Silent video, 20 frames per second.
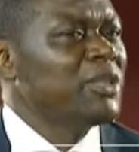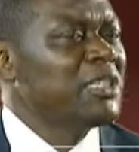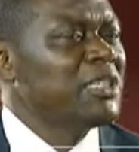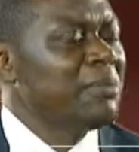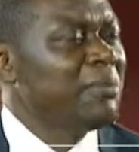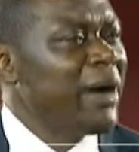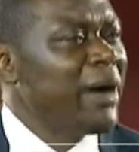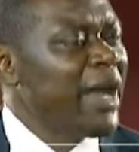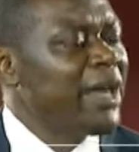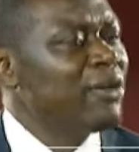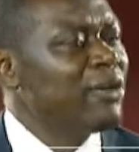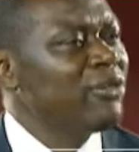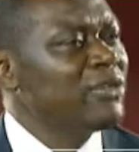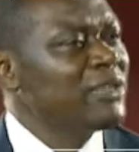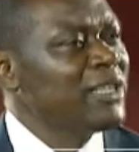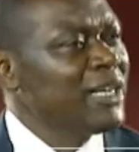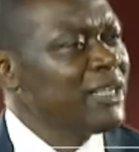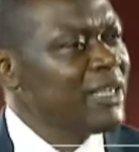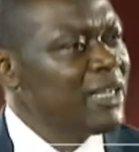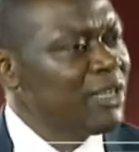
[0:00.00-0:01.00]
buying of
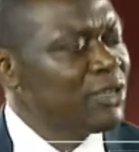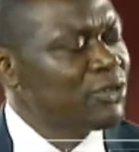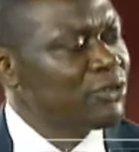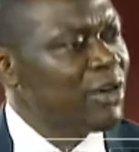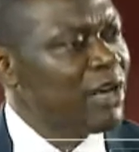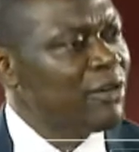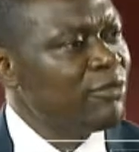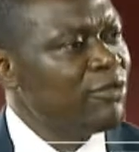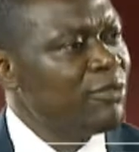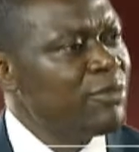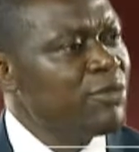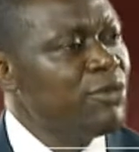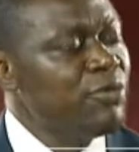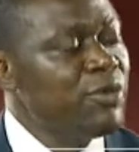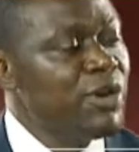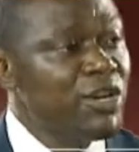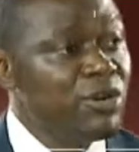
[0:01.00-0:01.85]
that electoral form, you will